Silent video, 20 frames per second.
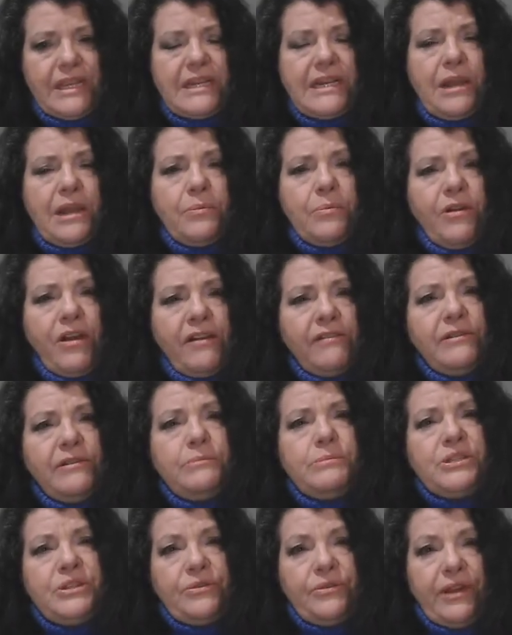Now,
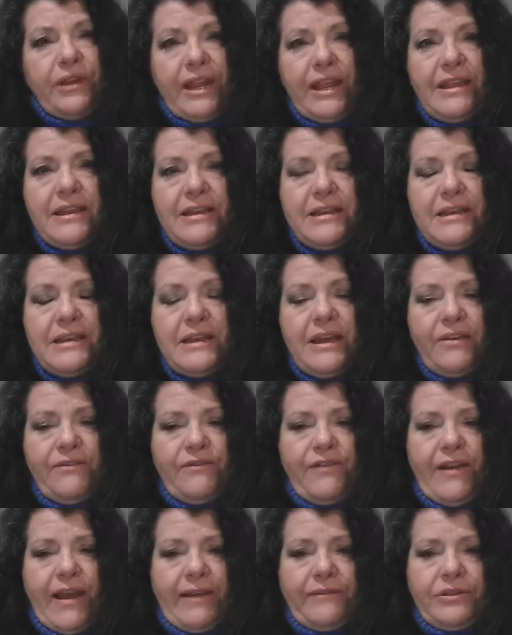Proverbs 3,
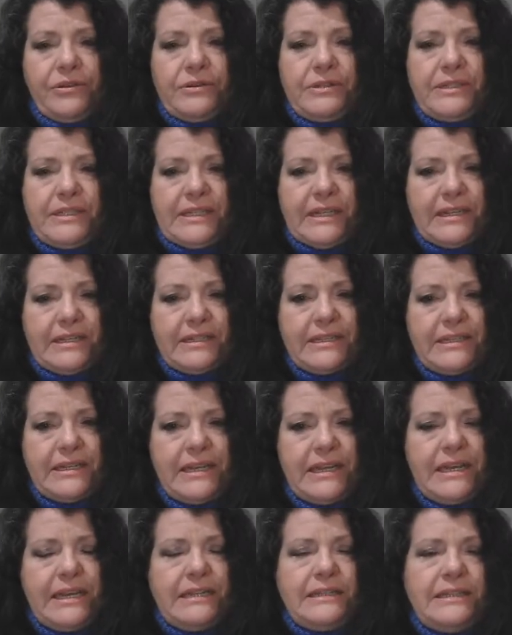5 through 6
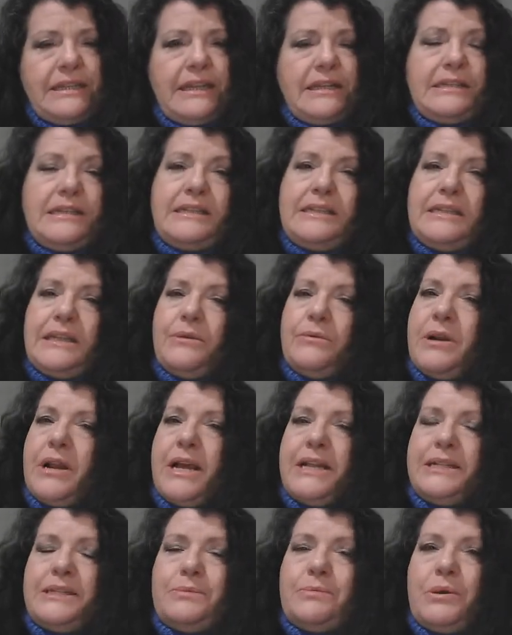tells us that we're
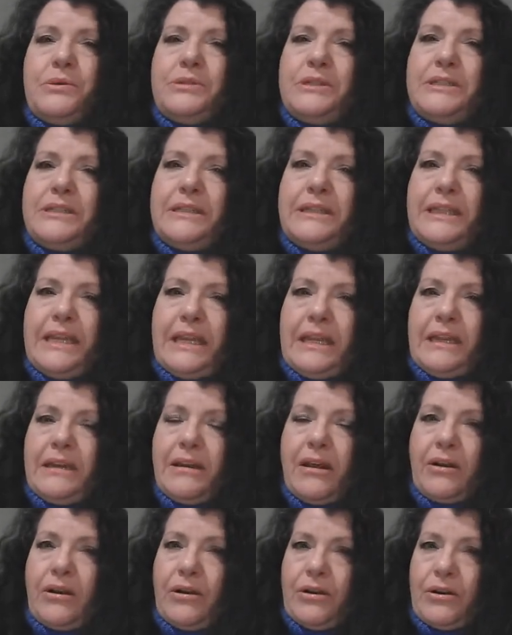not supposed to lean
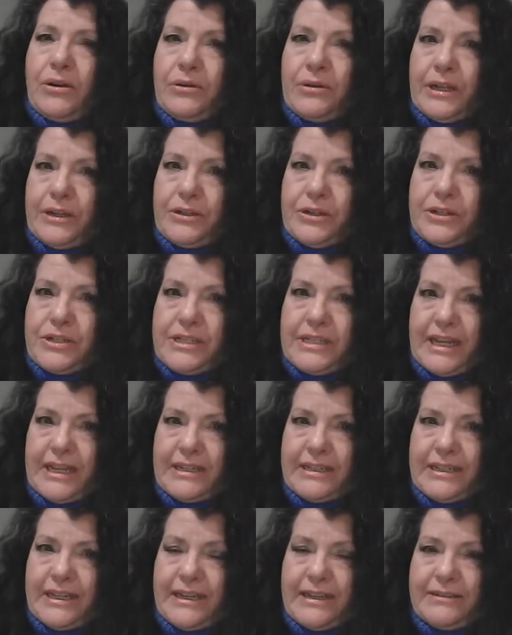on our own
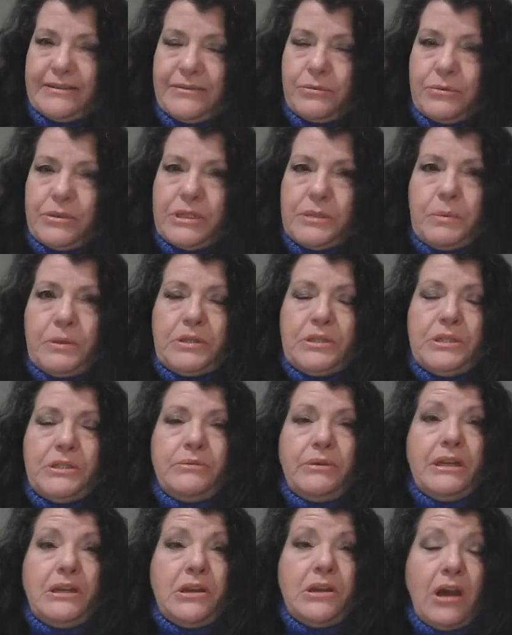understanding. We're supposed to
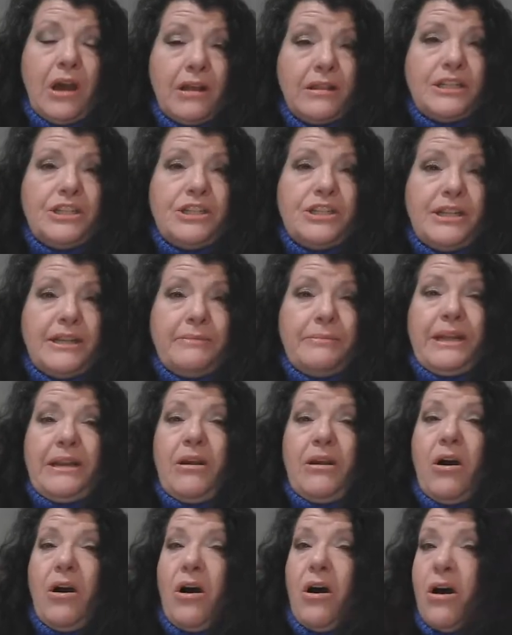acknowledge Him in
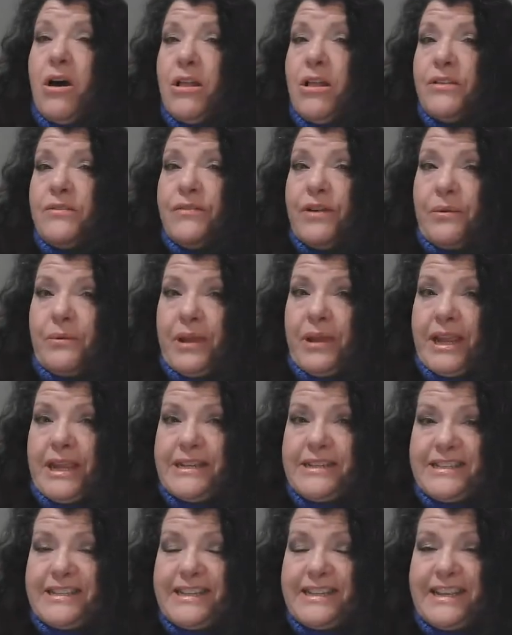all of our
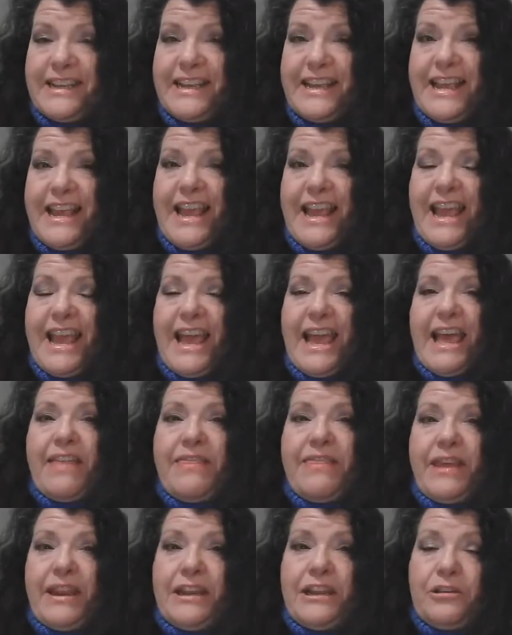ways,
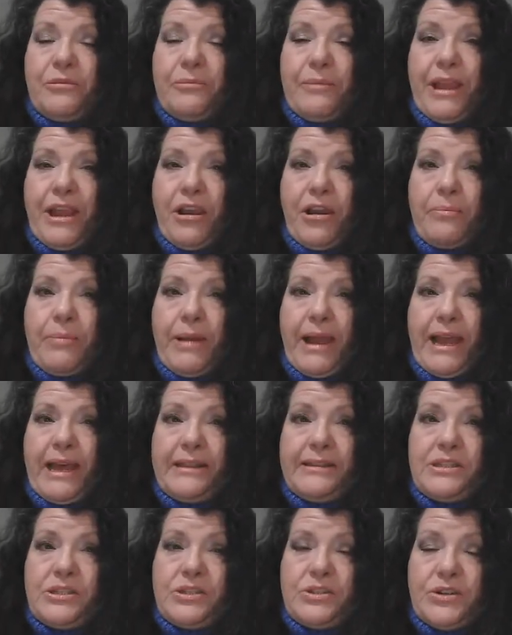and then He'll make our
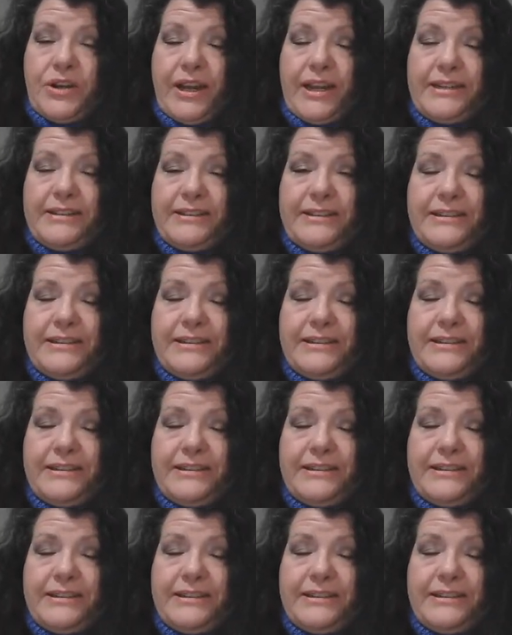paths straight.